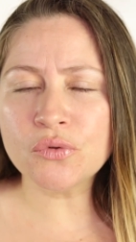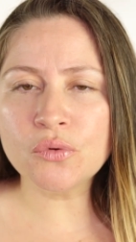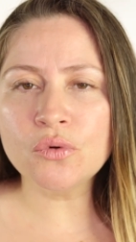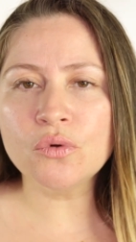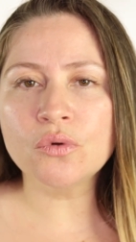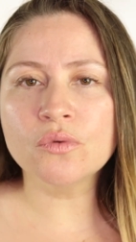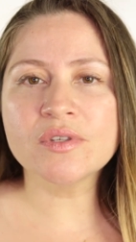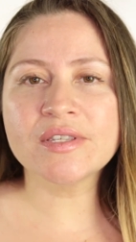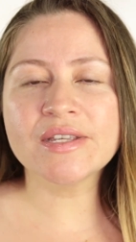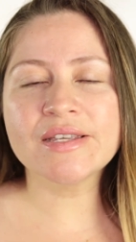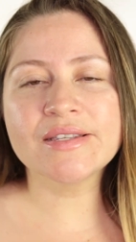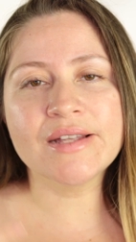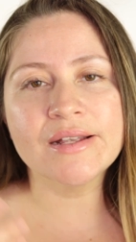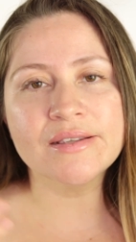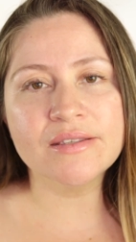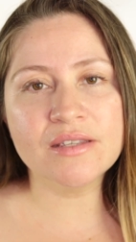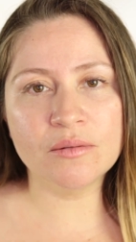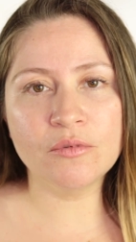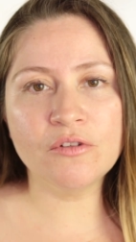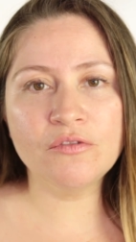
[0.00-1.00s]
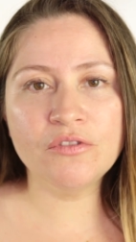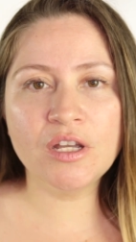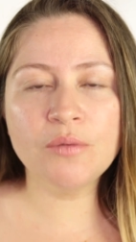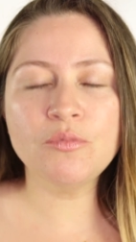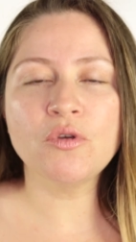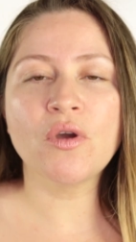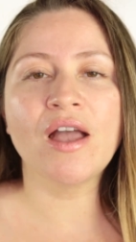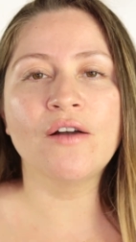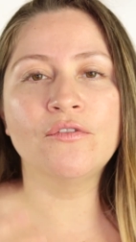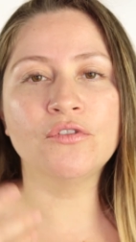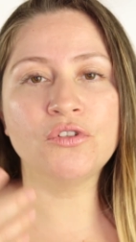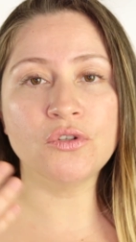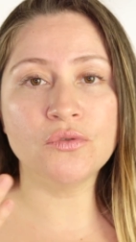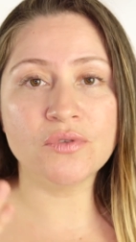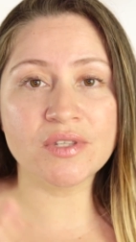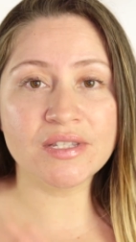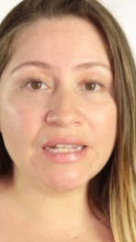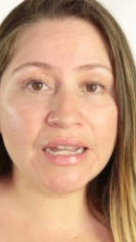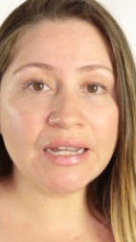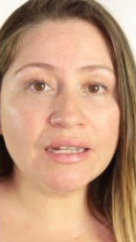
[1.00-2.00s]
tools is that some of them you have to
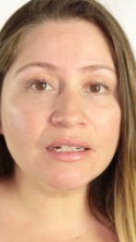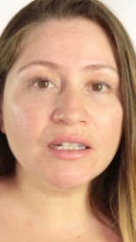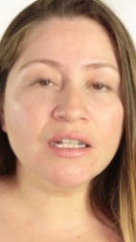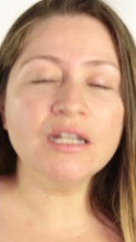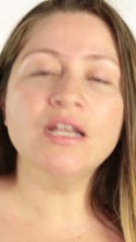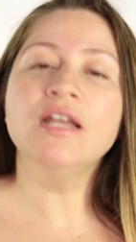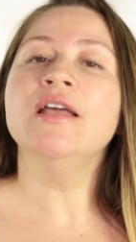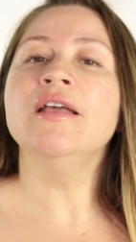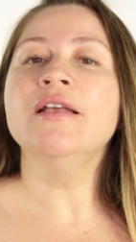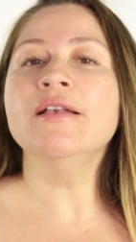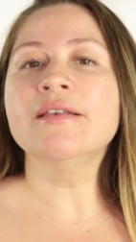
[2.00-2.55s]
use daily.